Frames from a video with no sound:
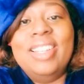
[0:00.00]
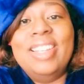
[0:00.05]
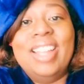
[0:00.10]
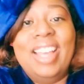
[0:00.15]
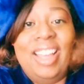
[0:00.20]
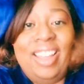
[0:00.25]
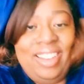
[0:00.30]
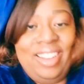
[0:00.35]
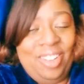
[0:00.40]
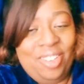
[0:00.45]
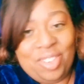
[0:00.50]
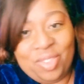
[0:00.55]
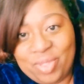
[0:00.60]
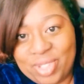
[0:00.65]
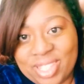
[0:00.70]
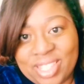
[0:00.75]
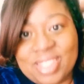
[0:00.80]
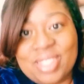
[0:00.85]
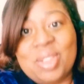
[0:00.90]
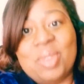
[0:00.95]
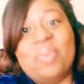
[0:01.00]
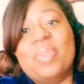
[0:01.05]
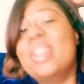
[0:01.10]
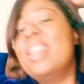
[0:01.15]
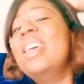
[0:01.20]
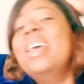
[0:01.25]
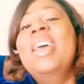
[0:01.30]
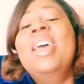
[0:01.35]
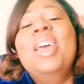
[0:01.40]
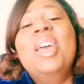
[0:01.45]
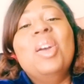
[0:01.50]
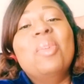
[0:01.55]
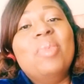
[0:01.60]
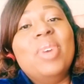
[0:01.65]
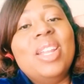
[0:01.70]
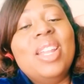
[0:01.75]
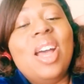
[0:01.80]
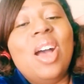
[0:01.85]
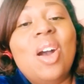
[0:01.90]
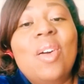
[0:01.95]
No, that would have been stupid.
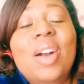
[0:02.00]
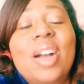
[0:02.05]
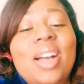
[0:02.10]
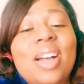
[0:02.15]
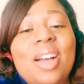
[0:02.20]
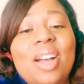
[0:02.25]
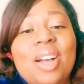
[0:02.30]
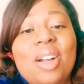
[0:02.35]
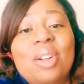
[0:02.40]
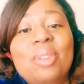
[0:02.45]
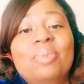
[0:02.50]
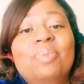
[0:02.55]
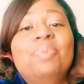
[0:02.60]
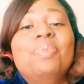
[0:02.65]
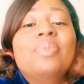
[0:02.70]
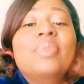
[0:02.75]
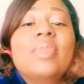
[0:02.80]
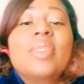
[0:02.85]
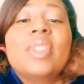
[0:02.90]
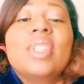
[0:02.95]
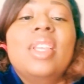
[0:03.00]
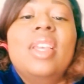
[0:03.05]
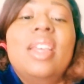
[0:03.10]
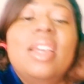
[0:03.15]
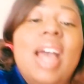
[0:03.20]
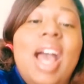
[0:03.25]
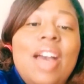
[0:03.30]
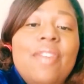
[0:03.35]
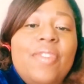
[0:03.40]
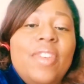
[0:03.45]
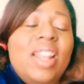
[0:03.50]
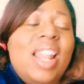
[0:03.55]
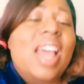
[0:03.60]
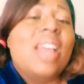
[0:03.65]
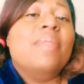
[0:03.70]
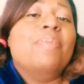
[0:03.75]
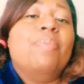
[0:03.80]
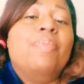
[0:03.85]
But no, I feel like